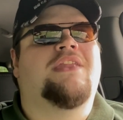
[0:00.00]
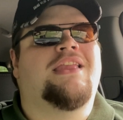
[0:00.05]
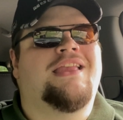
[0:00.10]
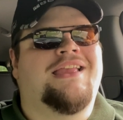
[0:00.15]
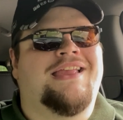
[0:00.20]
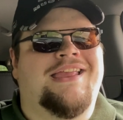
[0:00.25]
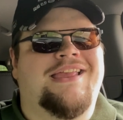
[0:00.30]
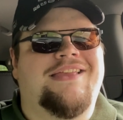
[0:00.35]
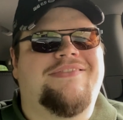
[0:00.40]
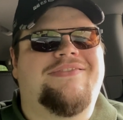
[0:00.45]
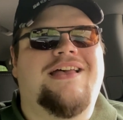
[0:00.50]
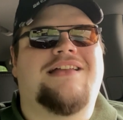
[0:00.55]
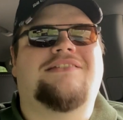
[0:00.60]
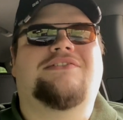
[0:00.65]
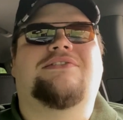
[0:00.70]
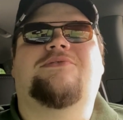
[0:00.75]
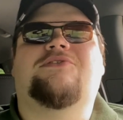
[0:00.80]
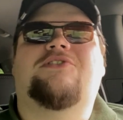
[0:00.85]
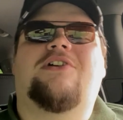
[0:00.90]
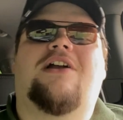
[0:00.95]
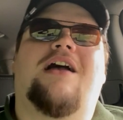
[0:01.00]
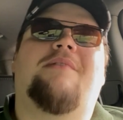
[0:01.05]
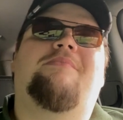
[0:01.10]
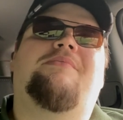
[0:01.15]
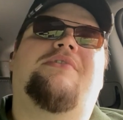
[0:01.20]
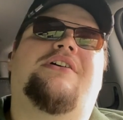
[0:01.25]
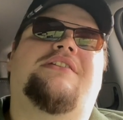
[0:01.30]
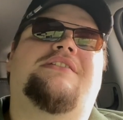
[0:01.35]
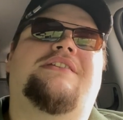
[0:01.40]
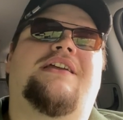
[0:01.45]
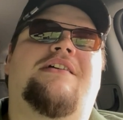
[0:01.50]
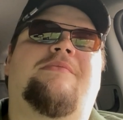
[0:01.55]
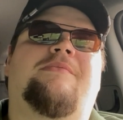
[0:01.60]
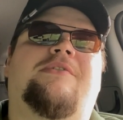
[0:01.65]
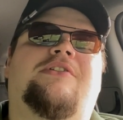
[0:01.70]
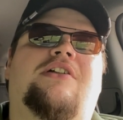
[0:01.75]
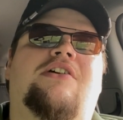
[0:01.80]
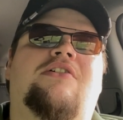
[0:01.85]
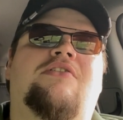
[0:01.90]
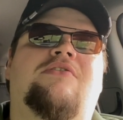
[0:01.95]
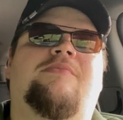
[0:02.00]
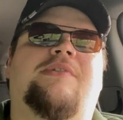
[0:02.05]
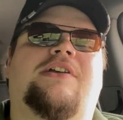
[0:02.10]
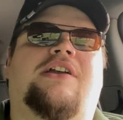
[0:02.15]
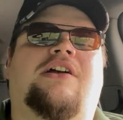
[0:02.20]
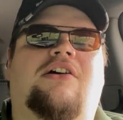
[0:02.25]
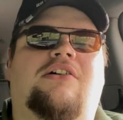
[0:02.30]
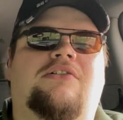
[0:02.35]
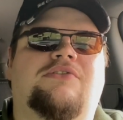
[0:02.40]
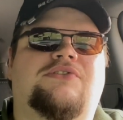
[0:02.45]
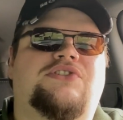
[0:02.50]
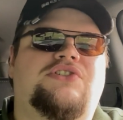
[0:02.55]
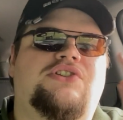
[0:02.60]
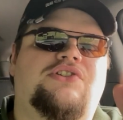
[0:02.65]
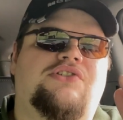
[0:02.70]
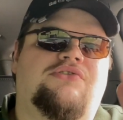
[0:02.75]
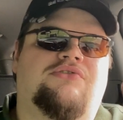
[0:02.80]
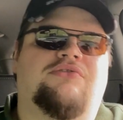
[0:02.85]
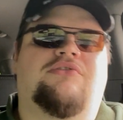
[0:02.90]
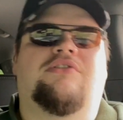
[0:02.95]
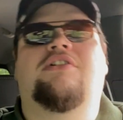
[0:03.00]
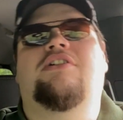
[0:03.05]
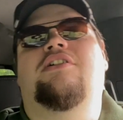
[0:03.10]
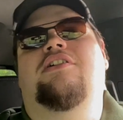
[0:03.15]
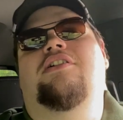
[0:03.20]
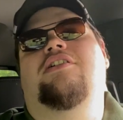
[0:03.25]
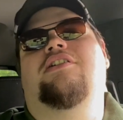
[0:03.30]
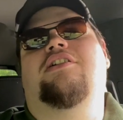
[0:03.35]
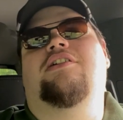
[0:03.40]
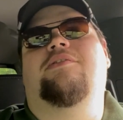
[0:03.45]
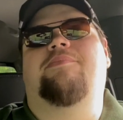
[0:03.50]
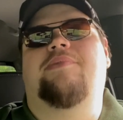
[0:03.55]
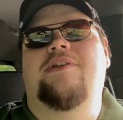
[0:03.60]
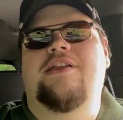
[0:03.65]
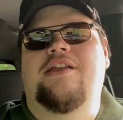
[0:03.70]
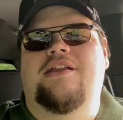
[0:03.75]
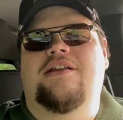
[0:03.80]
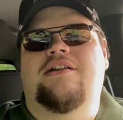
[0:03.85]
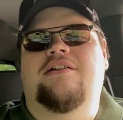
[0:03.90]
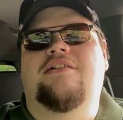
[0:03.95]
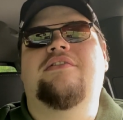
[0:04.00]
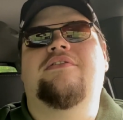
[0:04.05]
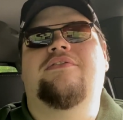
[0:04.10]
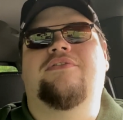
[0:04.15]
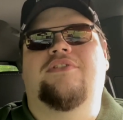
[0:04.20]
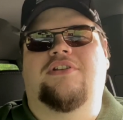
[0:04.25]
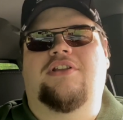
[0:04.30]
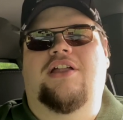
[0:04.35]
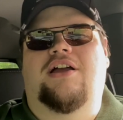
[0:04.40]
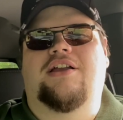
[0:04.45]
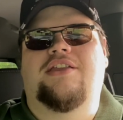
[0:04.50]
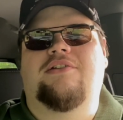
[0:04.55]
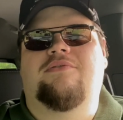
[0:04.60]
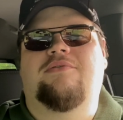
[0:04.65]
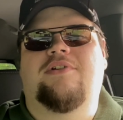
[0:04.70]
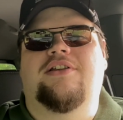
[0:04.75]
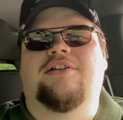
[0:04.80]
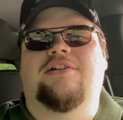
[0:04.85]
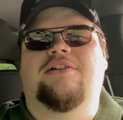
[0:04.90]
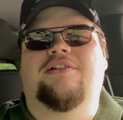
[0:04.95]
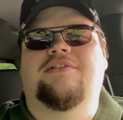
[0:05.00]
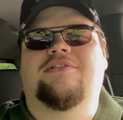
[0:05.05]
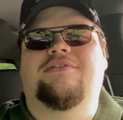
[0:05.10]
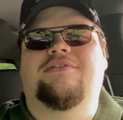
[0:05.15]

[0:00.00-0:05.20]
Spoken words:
Hit that subscribe button down below because you could be the lucky winner.